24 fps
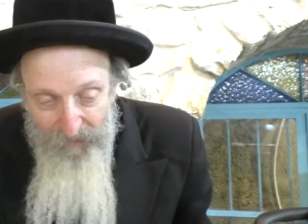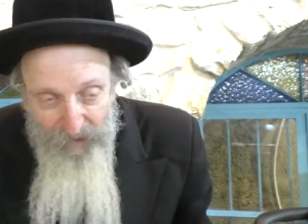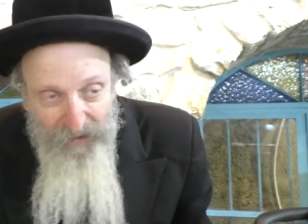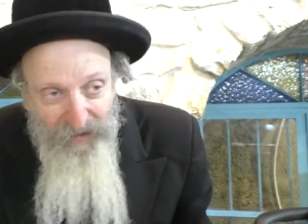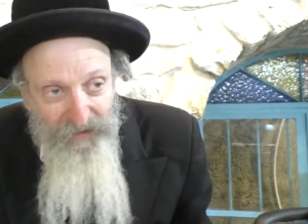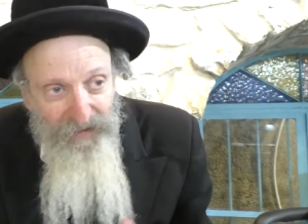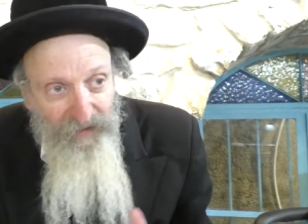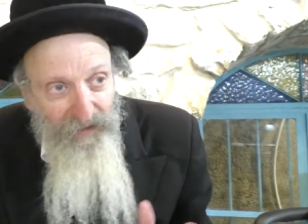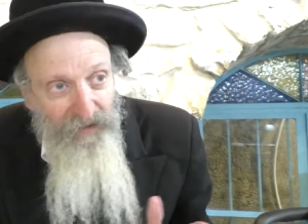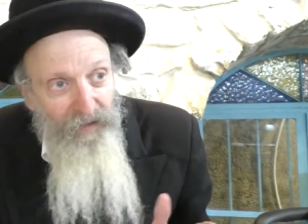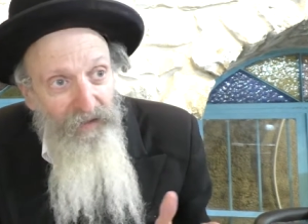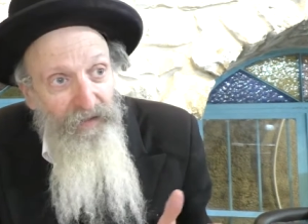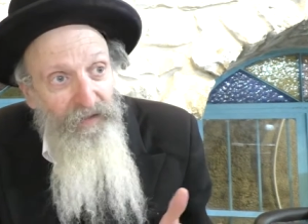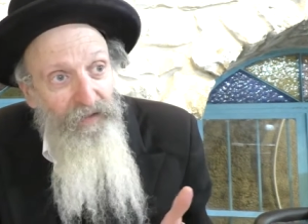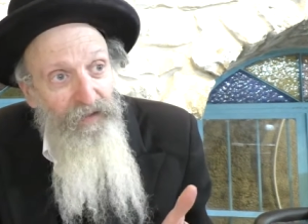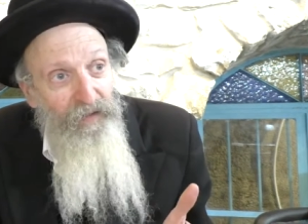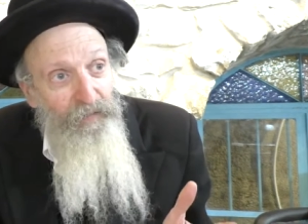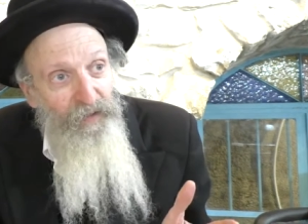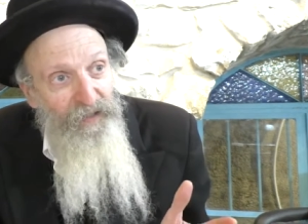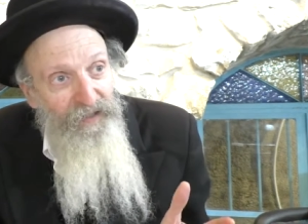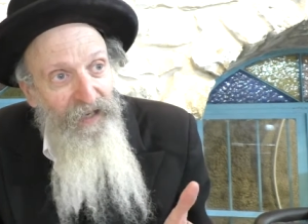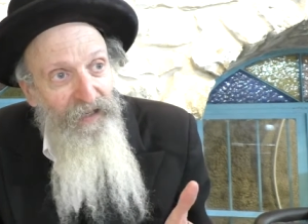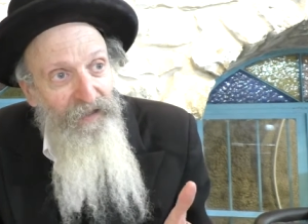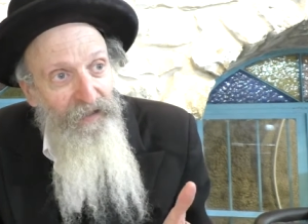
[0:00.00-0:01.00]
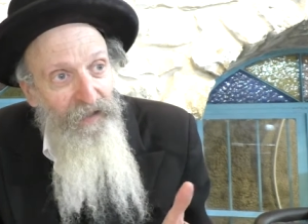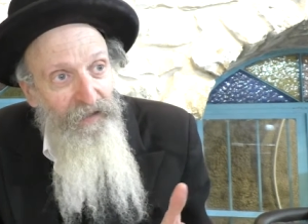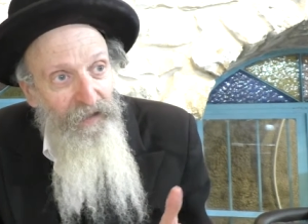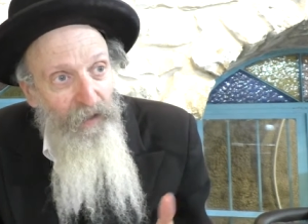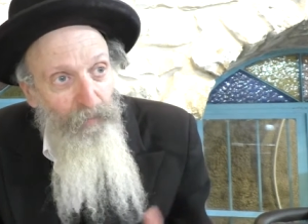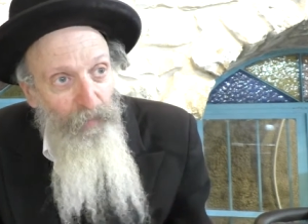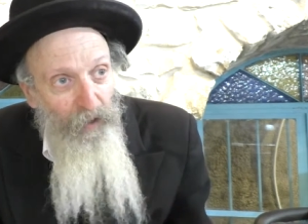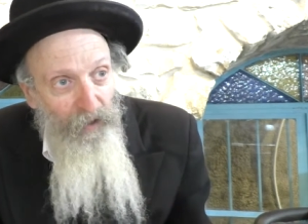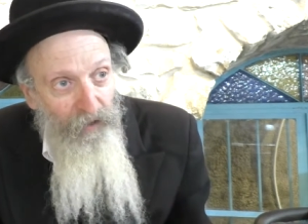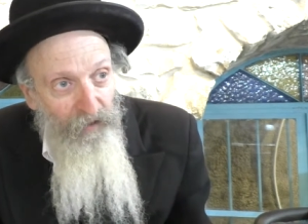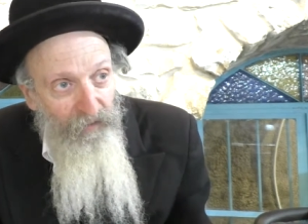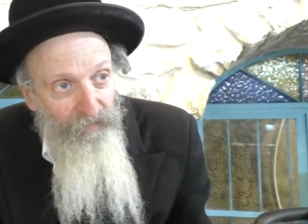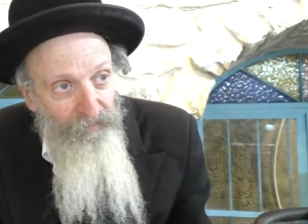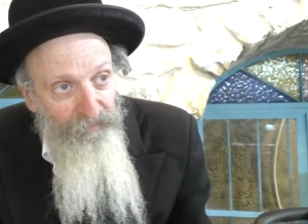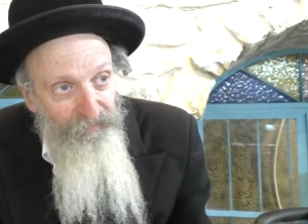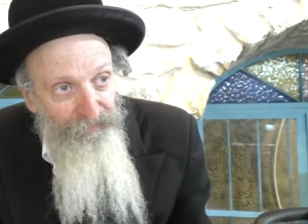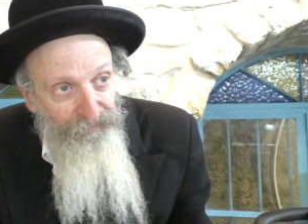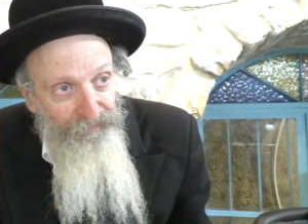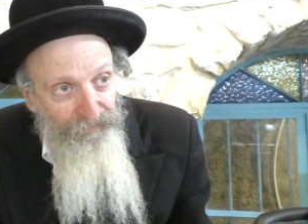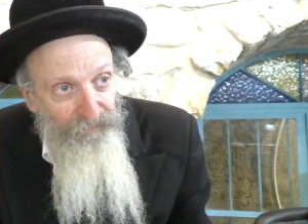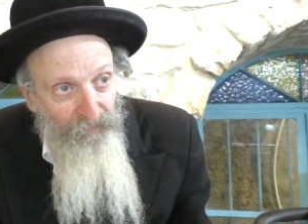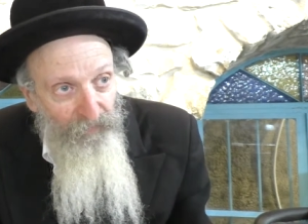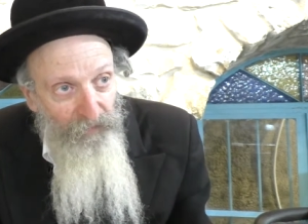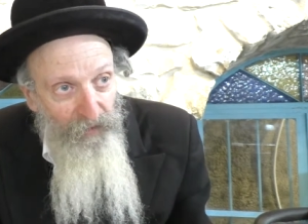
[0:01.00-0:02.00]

this is the mistake that they make.